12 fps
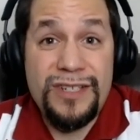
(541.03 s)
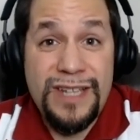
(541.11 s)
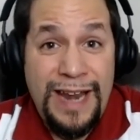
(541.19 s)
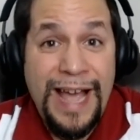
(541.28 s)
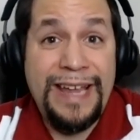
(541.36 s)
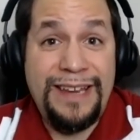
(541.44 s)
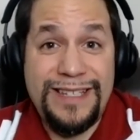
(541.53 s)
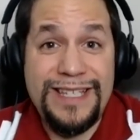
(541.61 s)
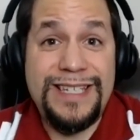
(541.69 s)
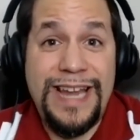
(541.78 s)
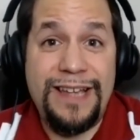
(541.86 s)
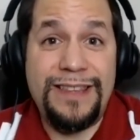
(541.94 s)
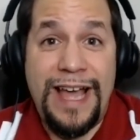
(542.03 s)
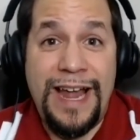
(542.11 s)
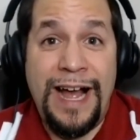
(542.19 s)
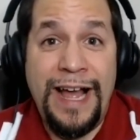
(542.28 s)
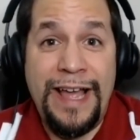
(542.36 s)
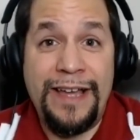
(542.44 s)
a night to stay at that
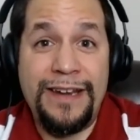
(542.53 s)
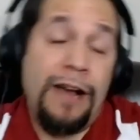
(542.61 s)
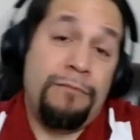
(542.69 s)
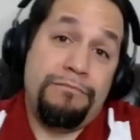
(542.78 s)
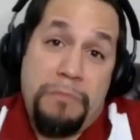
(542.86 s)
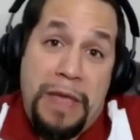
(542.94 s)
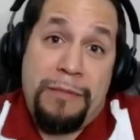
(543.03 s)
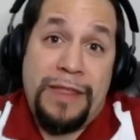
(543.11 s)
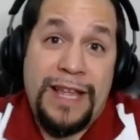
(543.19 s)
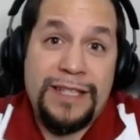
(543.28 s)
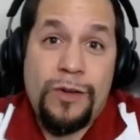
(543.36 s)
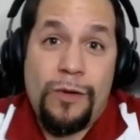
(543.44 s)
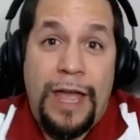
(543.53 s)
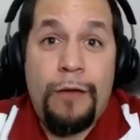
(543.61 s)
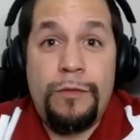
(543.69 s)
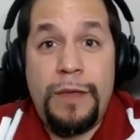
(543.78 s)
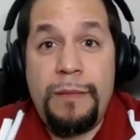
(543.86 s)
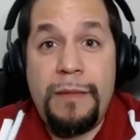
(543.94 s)
Hyatt. Now, maybe that's okay
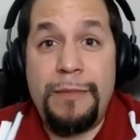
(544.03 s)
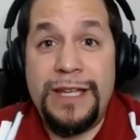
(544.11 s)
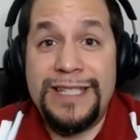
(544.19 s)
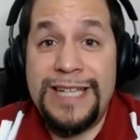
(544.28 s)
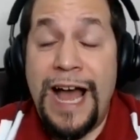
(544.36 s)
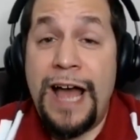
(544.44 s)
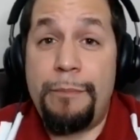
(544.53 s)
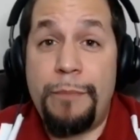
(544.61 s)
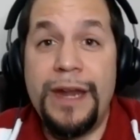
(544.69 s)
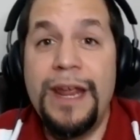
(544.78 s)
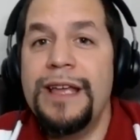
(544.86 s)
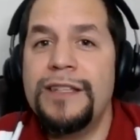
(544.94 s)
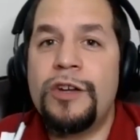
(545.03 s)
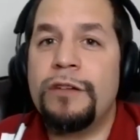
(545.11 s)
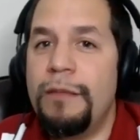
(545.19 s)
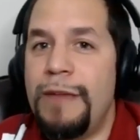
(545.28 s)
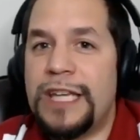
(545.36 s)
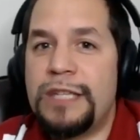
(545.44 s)
with me, maybe it's not, but it
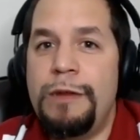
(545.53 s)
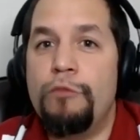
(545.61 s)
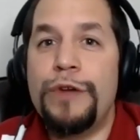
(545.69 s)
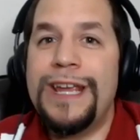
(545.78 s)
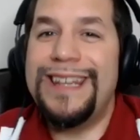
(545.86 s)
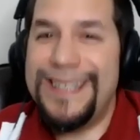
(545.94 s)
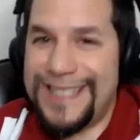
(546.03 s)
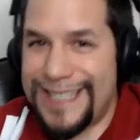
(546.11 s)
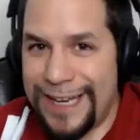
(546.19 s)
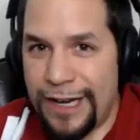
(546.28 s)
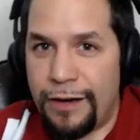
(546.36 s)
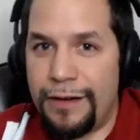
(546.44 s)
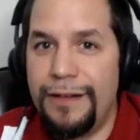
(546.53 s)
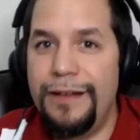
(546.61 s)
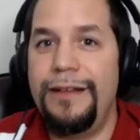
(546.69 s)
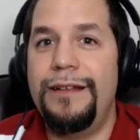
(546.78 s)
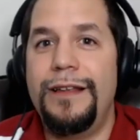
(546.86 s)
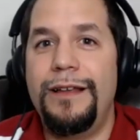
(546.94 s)
certainly makes me reconsider
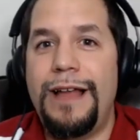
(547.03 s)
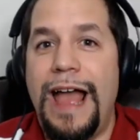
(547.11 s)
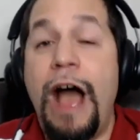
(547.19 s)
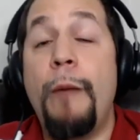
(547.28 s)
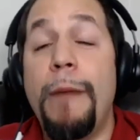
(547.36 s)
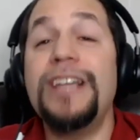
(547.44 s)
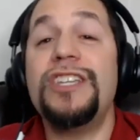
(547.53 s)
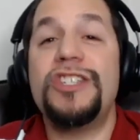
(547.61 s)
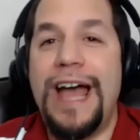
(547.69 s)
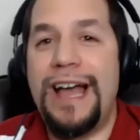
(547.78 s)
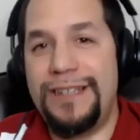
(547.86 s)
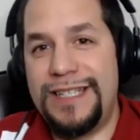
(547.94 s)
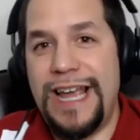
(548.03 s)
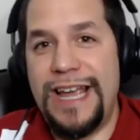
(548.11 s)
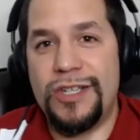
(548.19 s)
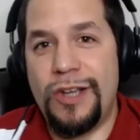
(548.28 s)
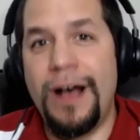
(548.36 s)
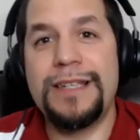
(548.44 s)
how much that stay
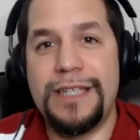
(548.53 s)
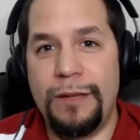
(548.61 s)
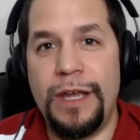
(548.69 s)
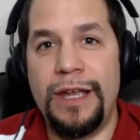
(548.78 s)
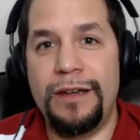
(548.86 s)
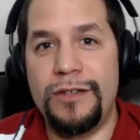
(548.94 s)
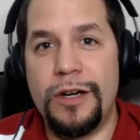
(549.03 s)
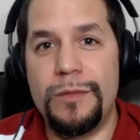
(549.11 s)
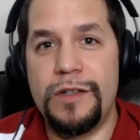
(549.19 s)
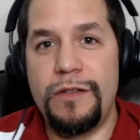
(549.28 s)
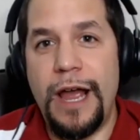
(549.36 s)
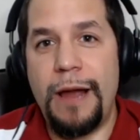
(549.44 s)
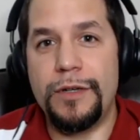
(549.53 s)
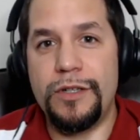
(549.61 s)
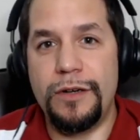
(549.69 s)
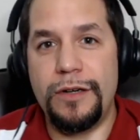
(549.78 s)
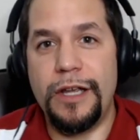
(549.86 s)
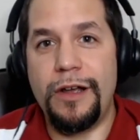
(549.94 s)
is costing me in terms of the
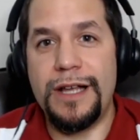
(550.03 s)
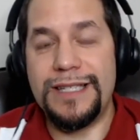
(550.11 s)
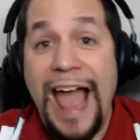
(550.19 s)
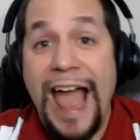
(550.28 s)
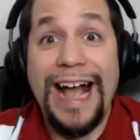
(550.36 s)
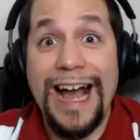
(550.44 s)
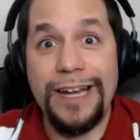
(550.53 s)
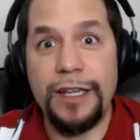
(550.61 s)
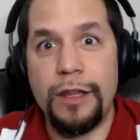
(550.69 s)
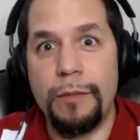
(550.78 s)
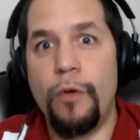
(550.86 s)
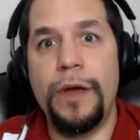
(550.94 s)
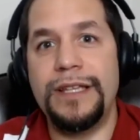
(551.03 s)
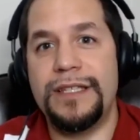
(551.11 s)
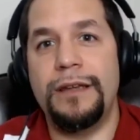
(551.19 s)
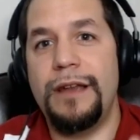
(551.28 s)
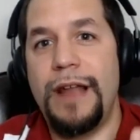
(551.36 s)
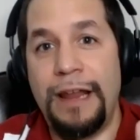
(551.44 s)
opportunity cost to hang on to the points
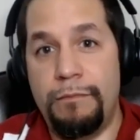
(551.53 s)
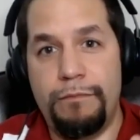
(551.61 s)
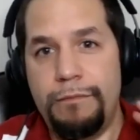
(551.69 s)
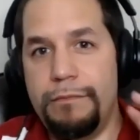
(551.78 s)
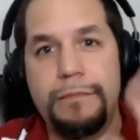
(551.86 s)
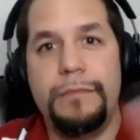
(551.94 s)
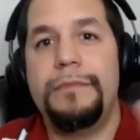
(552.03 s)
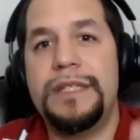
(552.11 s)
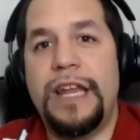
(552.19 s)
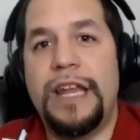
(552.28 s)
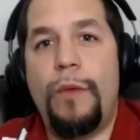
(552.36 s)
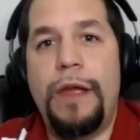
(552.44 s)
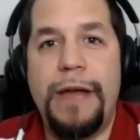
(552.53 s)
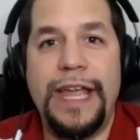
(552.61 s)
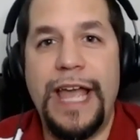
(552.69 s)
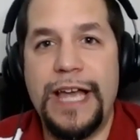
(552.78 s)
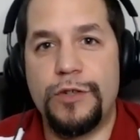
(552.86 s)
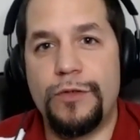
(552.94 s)
and send away my
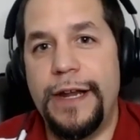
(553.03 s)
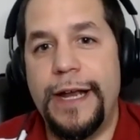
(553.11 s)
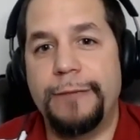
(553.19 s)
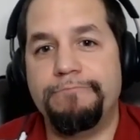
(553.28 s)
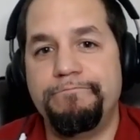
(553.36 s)
cash right now.